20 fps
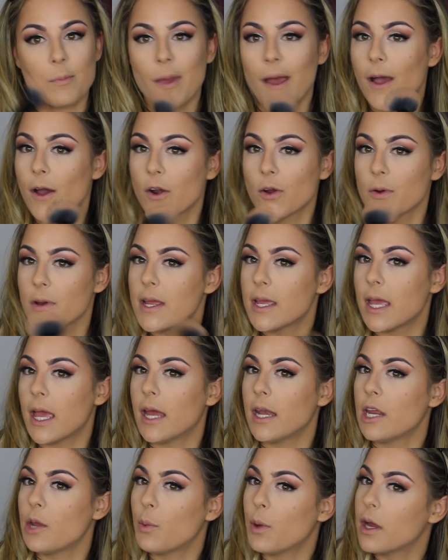powdering
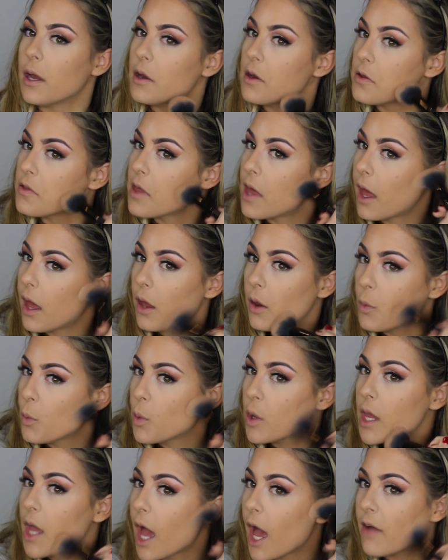anywhere that
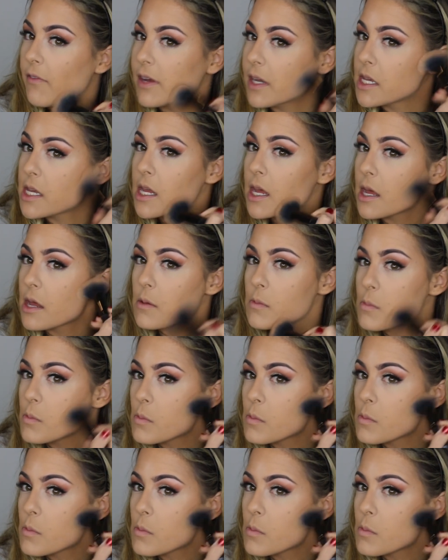we haven't yet.